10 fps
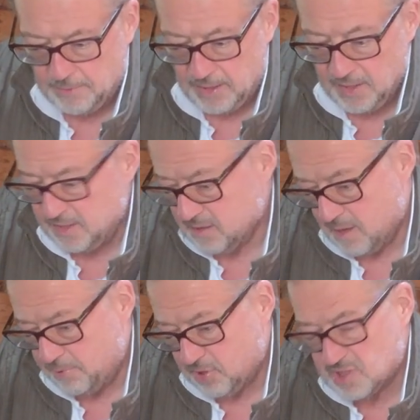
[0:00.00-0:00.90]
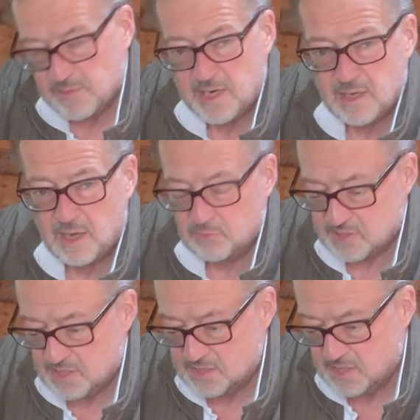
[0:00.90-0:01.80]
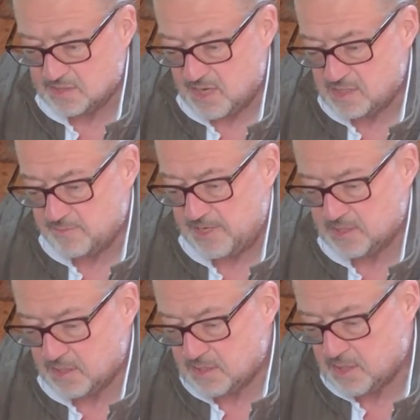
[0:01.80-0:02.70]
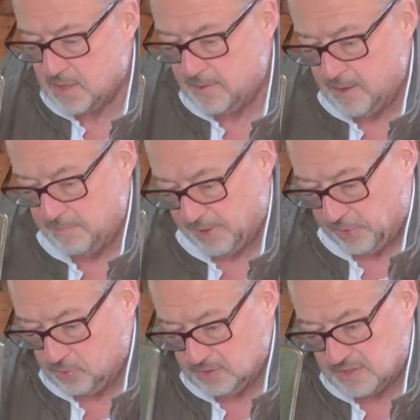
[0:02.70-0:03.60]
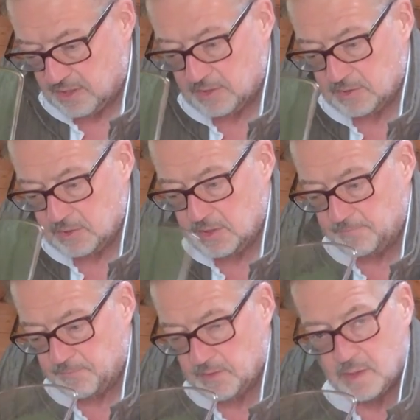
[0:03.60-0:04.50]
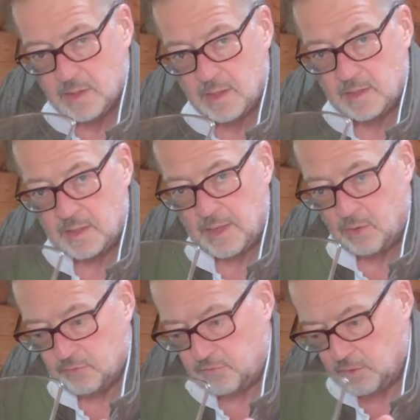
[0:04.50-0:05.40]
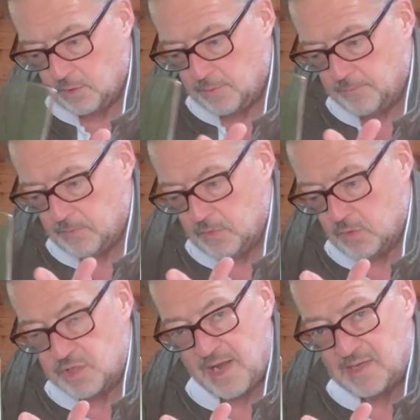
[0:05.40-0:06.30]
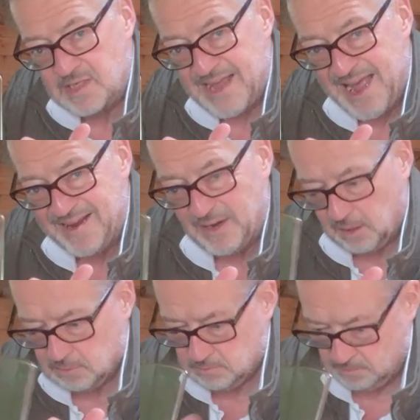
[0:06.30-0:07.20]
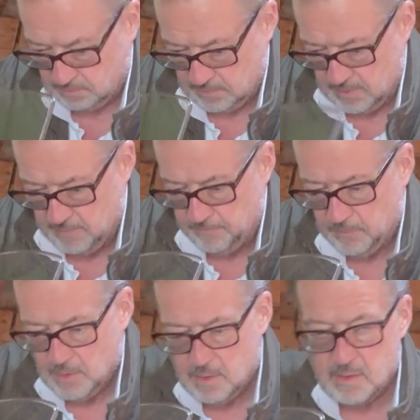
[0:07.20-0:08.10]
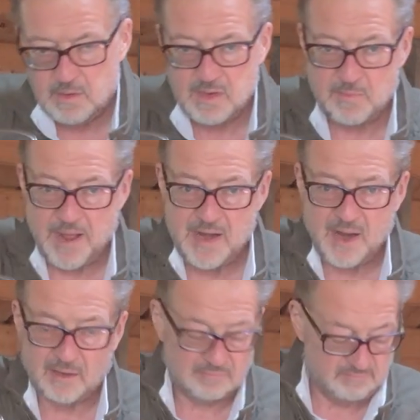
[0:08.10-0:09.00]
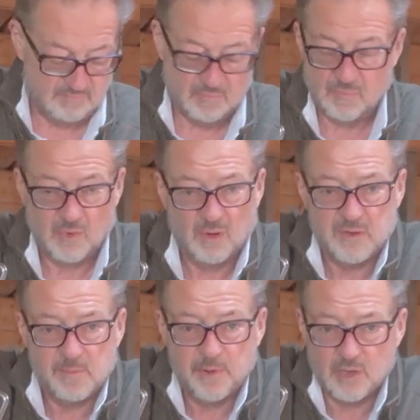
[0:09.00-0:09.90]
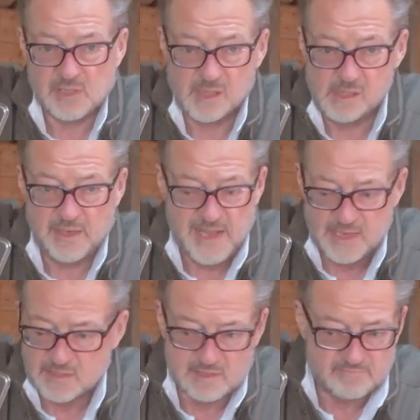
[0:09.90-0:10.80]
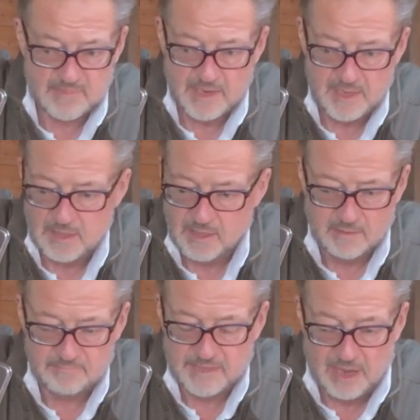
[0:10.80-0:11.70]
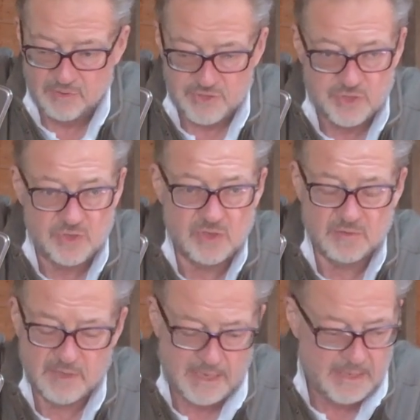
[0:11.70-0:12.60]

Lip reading: by approximate, I would say 10 centimeters, but also it allows you to change the angle depending on your personal needs, down to